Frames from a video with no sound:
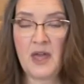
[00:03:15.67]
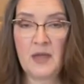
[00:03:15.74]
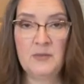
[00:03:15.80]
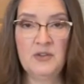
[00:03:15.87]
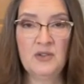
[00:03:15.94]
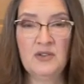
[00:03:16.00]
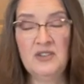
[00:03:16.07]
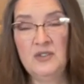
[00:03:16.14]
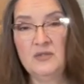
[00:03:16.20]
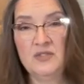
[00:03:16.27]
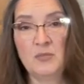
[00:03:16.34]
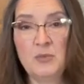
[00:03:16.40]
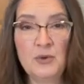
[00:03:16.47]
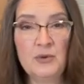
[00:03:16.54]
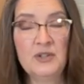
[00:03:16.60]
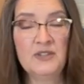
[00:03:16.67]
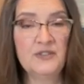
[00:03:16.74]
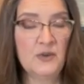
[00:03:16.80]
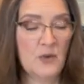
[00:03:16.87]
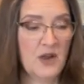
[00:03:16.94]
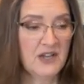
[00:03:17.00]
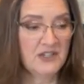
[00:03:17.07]
Um, you can use a bowl if
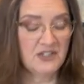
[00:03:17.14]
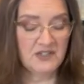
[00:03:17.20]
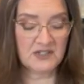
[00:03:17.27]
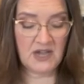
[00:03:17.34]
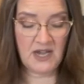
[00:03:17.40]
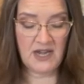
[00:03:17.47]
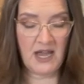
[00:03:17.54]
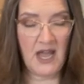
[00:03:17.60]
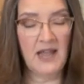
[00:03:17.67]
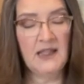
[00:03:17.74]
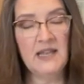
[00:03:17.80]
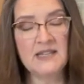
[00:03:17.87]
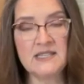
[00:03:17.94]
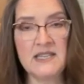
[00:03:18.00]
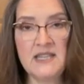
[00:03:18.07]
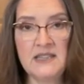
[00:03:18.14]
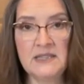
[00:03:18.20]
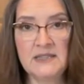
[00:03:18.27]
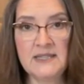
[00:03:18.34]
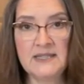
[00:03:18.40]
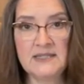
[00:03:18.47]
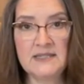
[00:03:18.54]
you want, just kind of, I like to heat the
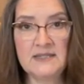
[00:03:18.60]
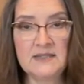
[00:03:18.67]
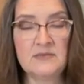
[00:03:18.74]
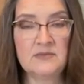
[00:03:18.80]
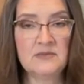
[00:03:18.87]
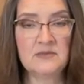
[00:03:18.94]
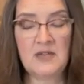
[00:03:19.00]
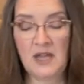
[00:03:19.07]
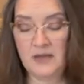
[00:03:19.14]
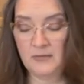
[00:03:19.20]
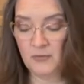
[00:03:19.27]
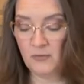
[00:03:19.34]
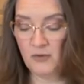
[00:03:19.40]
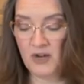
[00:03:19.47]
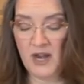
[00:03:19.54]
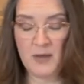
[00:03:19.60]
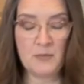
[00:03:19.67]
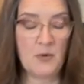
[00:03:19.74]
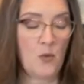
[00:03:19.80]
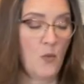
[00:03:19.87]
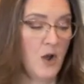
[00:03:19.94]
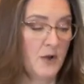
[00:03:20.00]
lids um, when
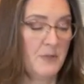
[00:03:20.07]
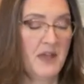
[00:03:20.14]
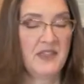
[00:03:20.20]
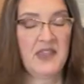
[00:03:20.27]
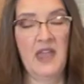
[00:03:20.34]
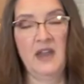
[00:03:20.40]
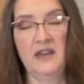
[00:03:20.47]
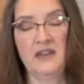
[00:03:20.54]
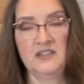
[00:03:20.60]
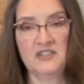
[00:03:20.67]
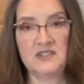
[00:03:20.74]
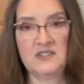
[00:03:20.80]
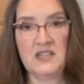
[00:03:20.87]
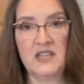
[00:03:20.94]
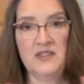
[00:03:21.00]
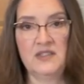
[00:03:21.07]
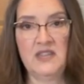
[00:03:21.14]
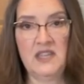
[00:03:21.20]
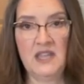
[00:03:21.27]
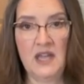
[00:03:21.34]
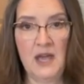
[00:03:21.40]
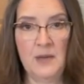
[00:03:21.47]
I'm water bath canning just to get
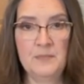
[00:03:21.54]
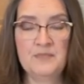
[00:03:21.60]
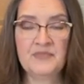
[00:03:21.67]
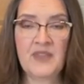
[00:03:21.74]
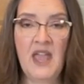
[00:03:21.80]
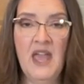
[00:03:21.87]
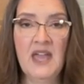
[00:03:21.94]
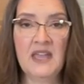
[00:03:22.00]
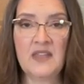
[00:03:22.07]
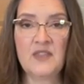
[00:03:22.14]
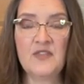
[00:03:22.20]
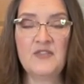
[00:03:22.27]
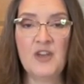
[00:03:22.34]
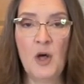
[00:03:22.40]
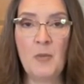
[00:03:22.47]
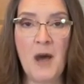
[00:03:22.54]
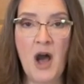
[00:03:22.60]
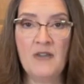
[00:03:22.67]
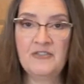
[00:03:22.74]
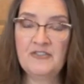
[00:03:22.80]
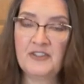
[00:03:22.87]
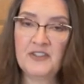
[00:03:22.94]
the, uh, get the film
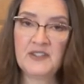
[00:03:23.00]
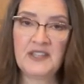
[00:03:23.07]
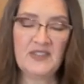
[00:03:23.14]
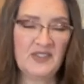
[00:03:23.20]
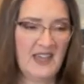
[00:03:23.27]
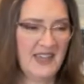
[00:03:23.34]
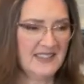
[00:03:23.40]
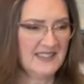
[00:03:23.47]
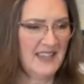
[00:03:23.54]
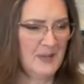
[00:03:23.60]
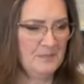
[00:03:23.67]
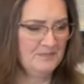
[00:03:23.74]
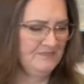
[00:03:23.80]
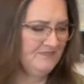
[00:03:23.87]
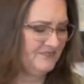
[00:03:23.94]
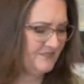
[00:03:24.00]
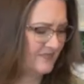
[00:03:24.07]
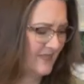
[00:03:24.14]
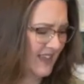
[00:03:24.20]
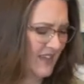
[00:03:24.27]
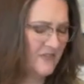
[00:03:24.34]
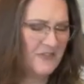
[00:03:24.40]
off, get that um,
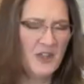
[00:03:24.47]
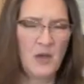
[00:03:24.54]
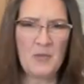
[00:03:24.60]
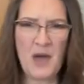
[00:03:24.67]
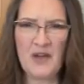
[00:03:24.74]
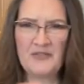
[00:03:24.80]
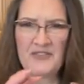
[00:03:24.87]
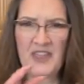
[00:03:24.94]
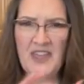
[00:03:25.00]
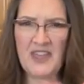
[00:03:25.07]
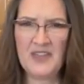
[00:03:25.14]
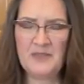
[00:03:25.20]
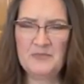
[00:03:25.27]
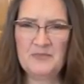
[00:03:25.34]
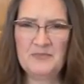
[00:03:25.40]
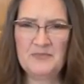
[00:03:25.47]
film off the